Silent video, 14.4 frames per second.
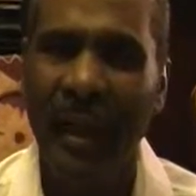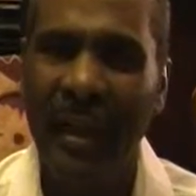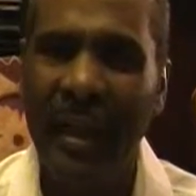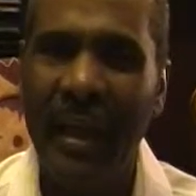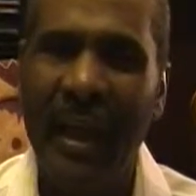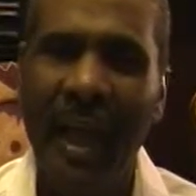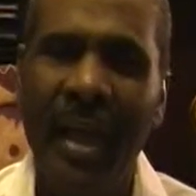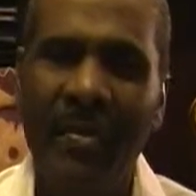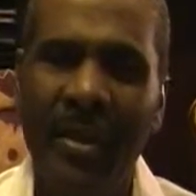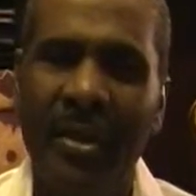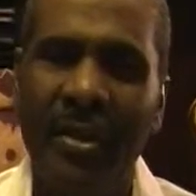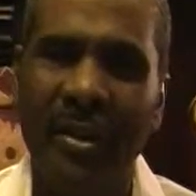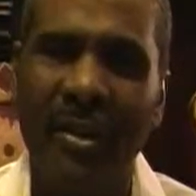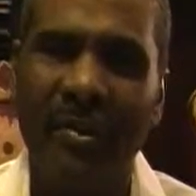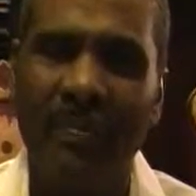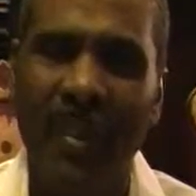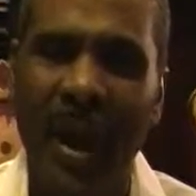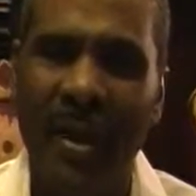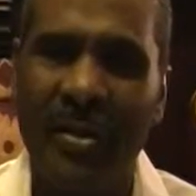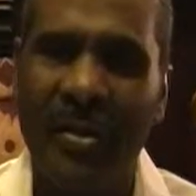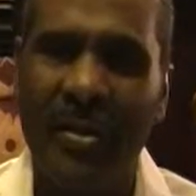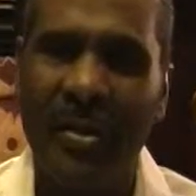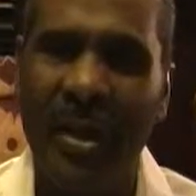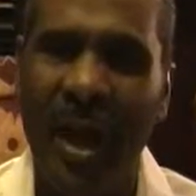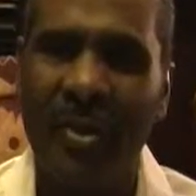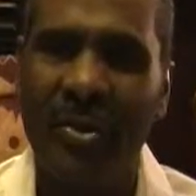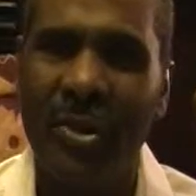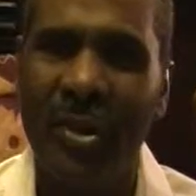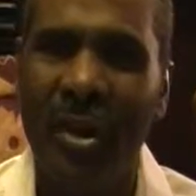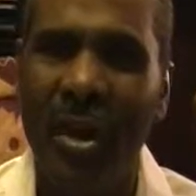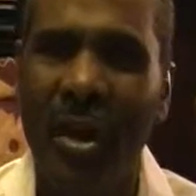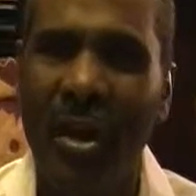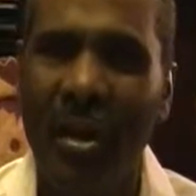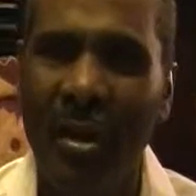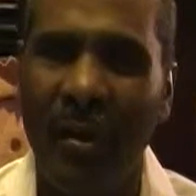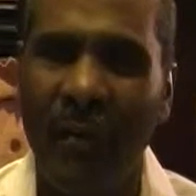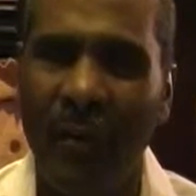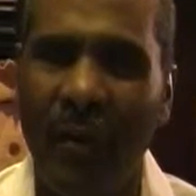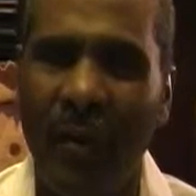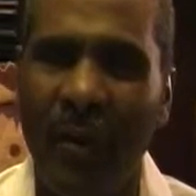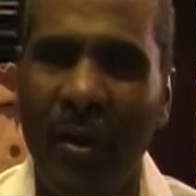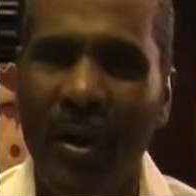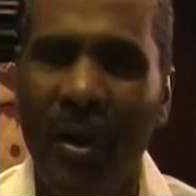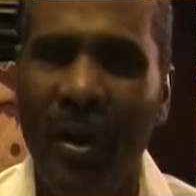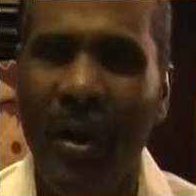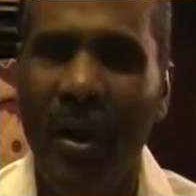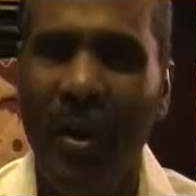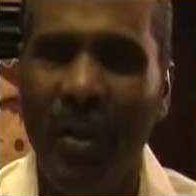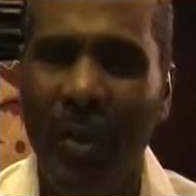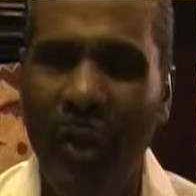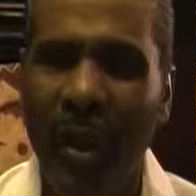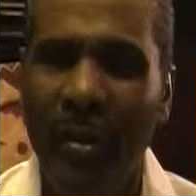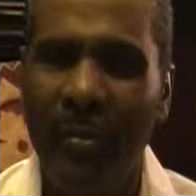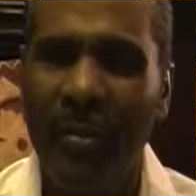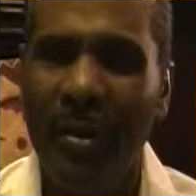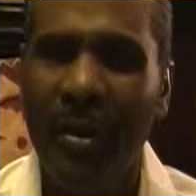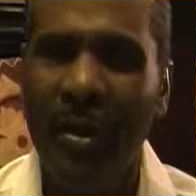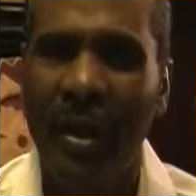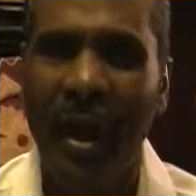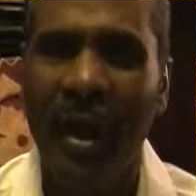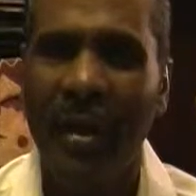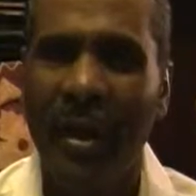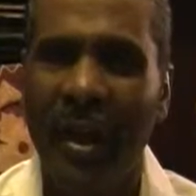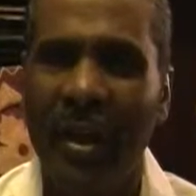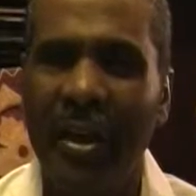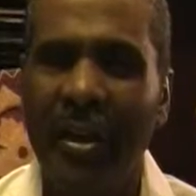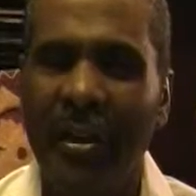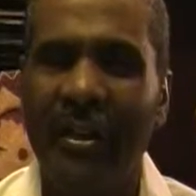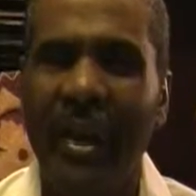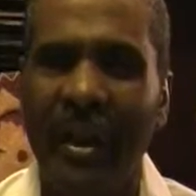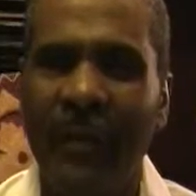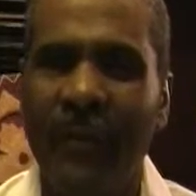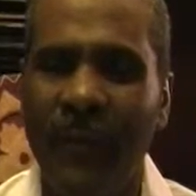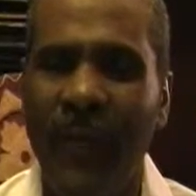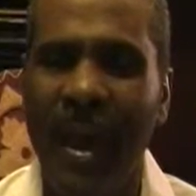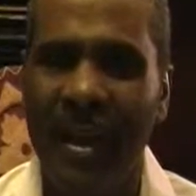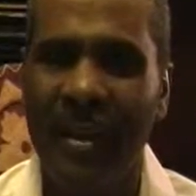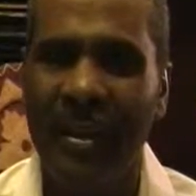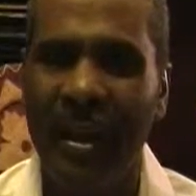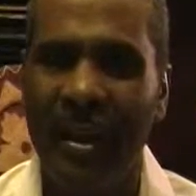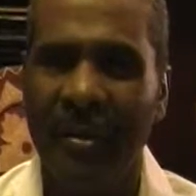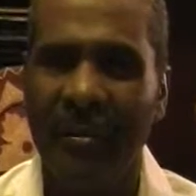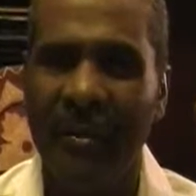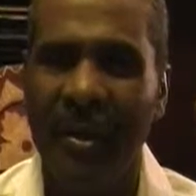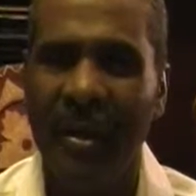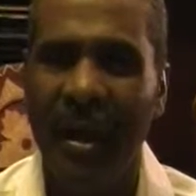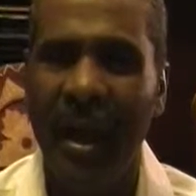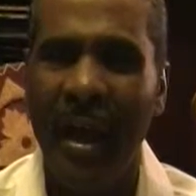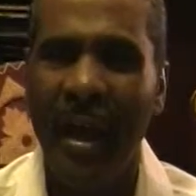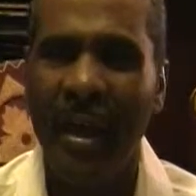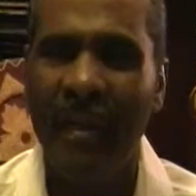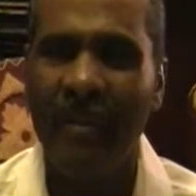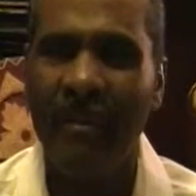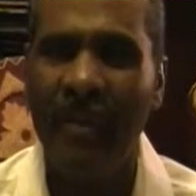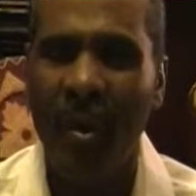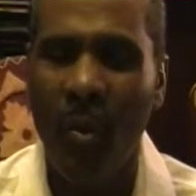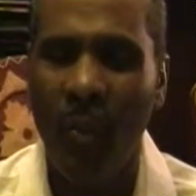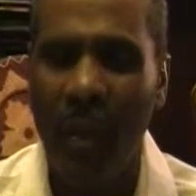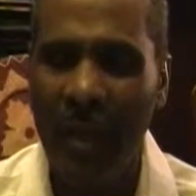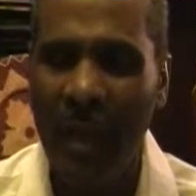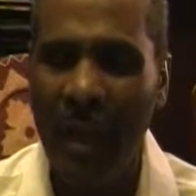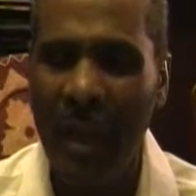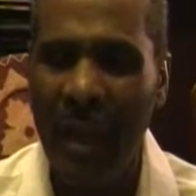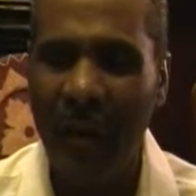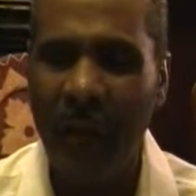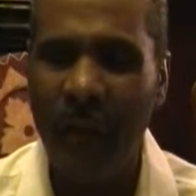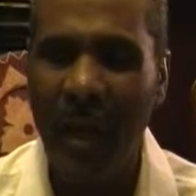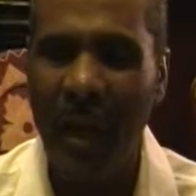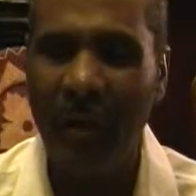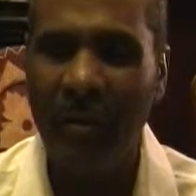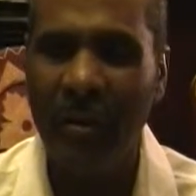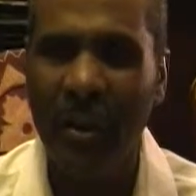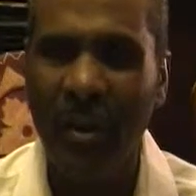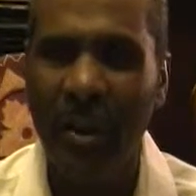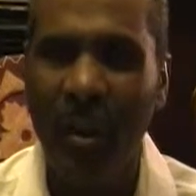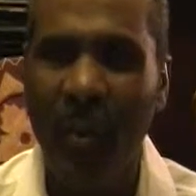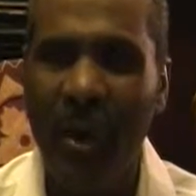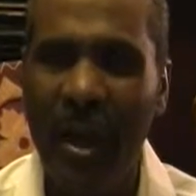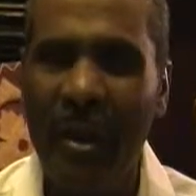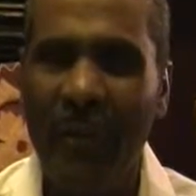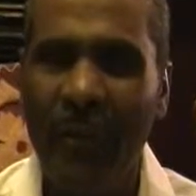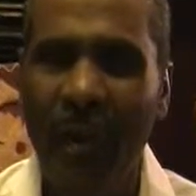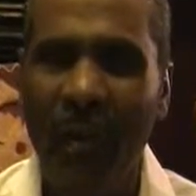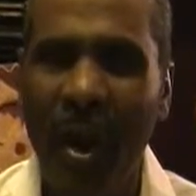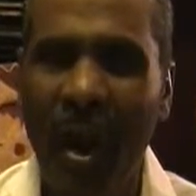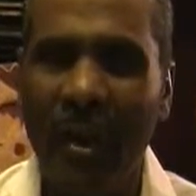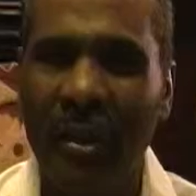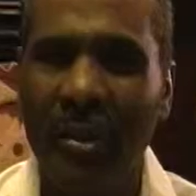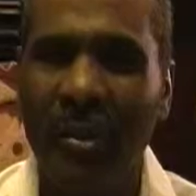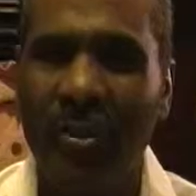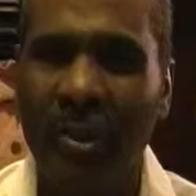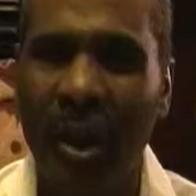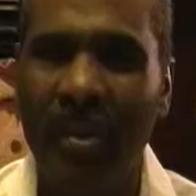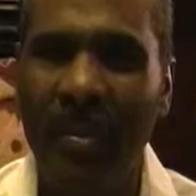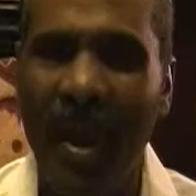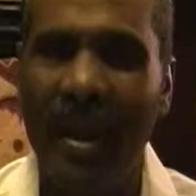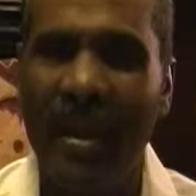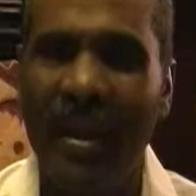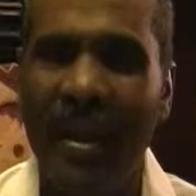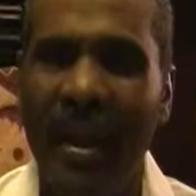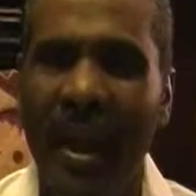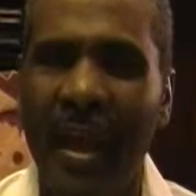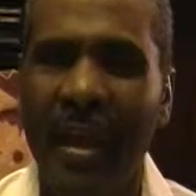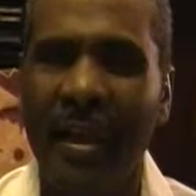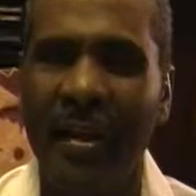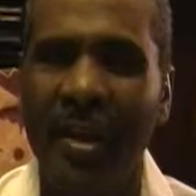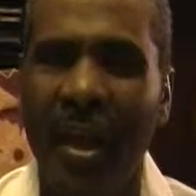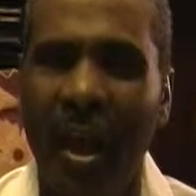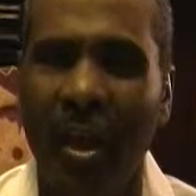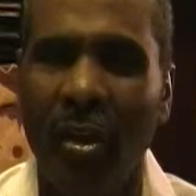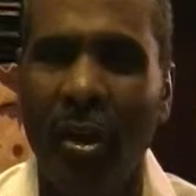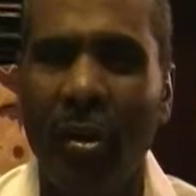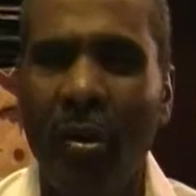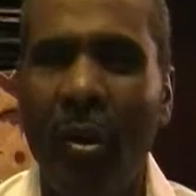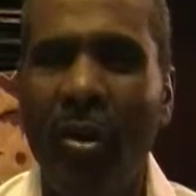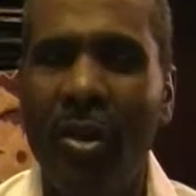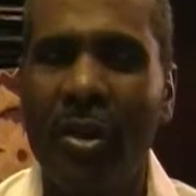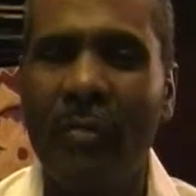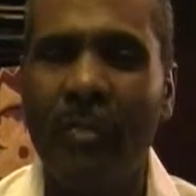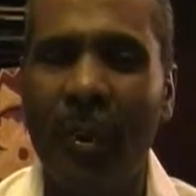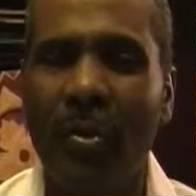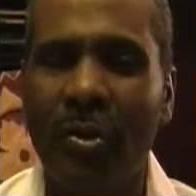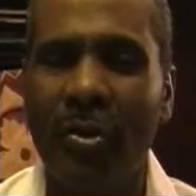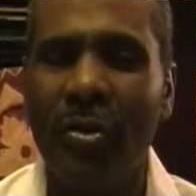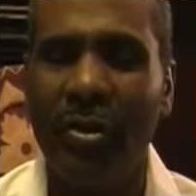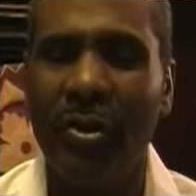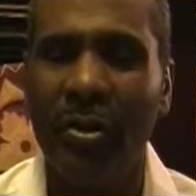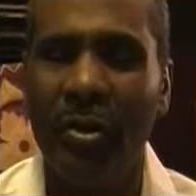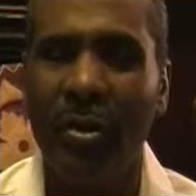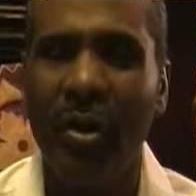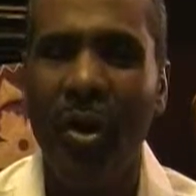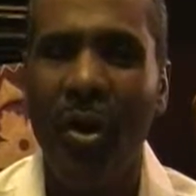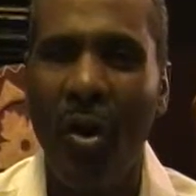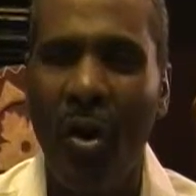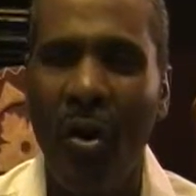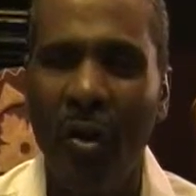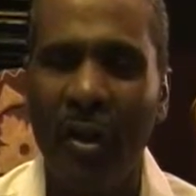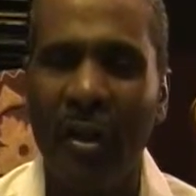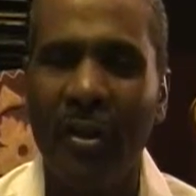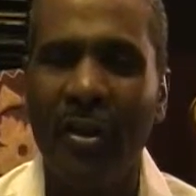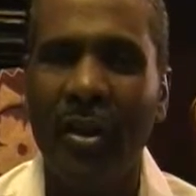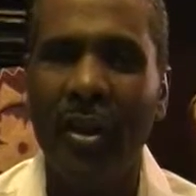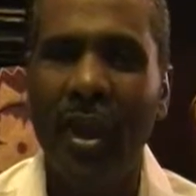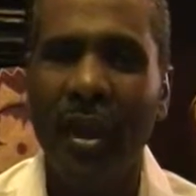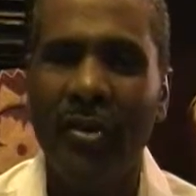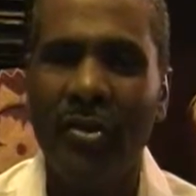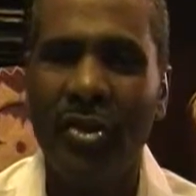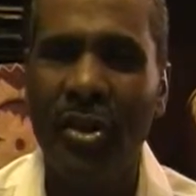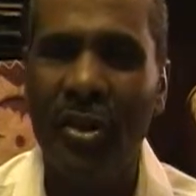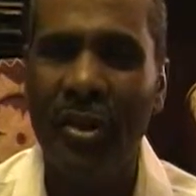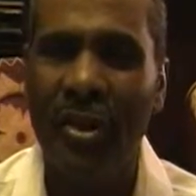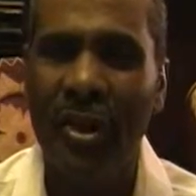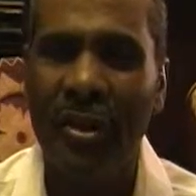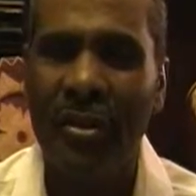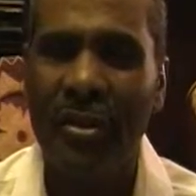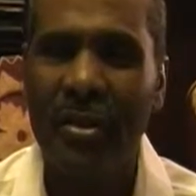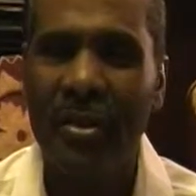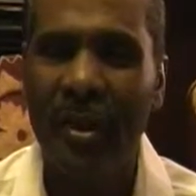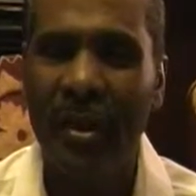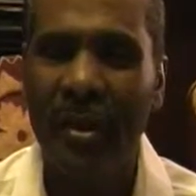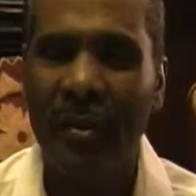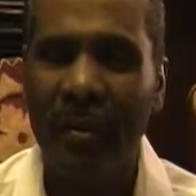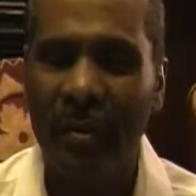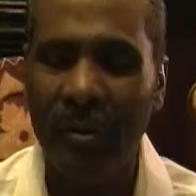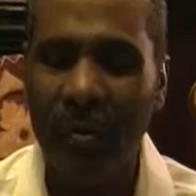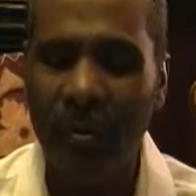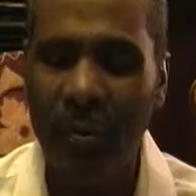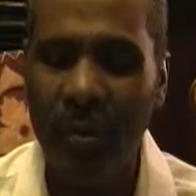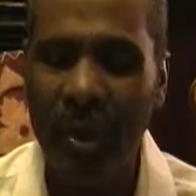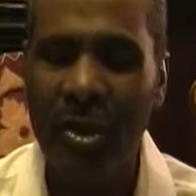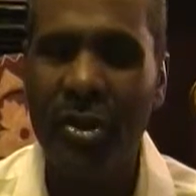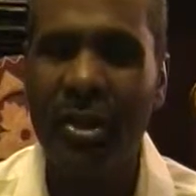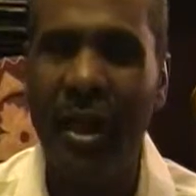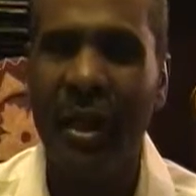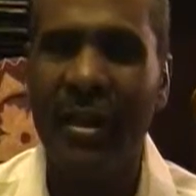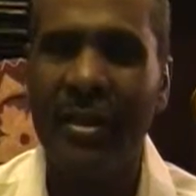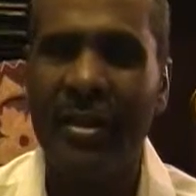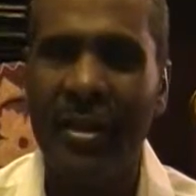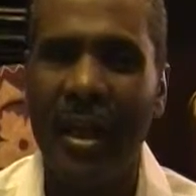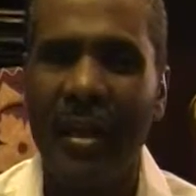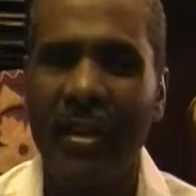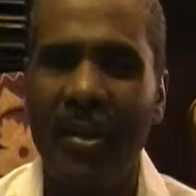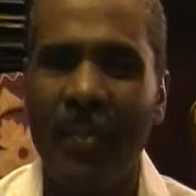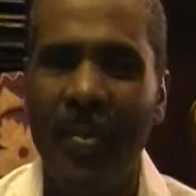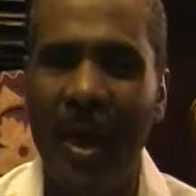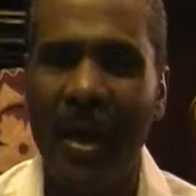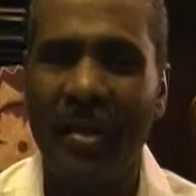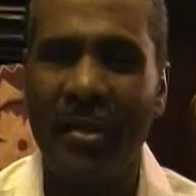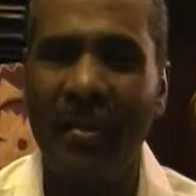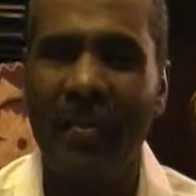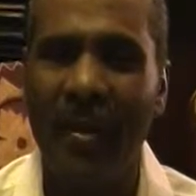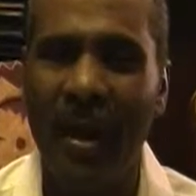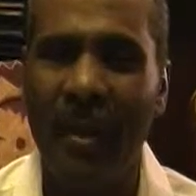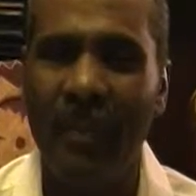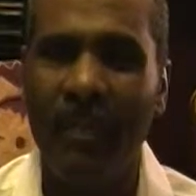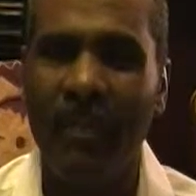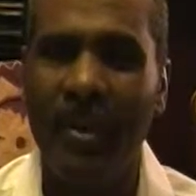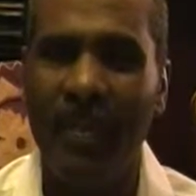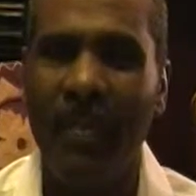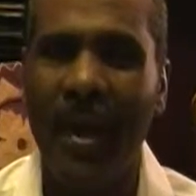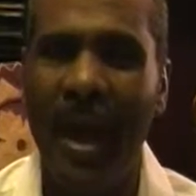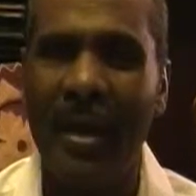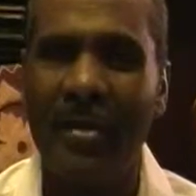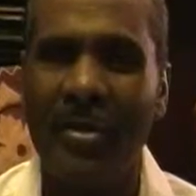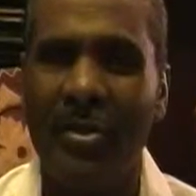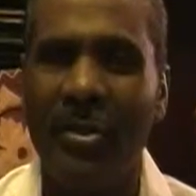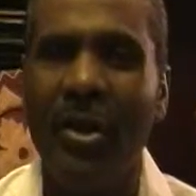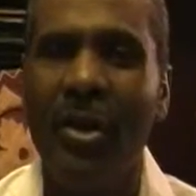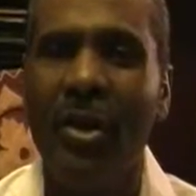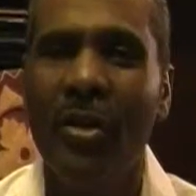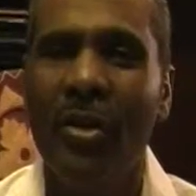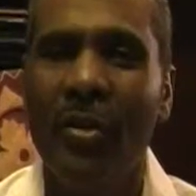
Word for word: And they came into this pastor's house and they looked for them and they could not find them. And when they left out, they waited for a while and they was come back in again. And, and the Lord spoke to her heart and, and she uh, reached out and said to the pastor, the pastor,